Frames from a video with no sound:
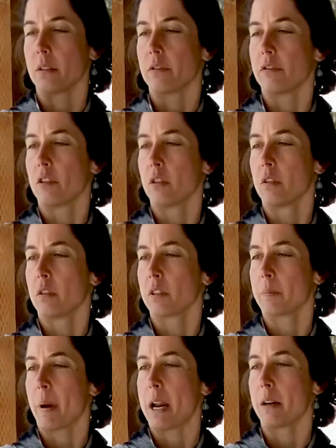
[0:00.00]
a full
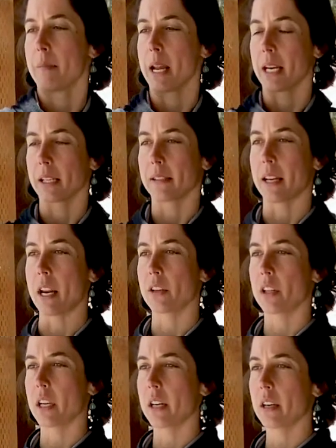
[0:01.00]
Spider-Man
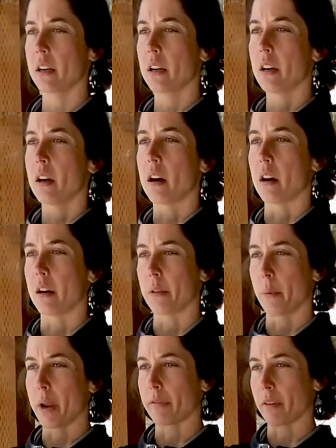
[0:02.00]
extension, all the
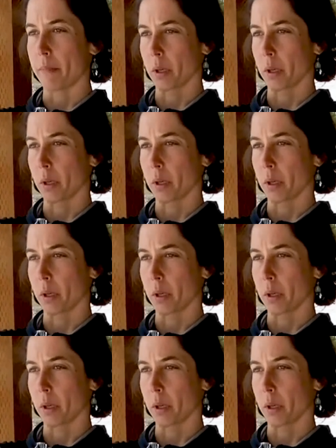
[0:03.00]
way from the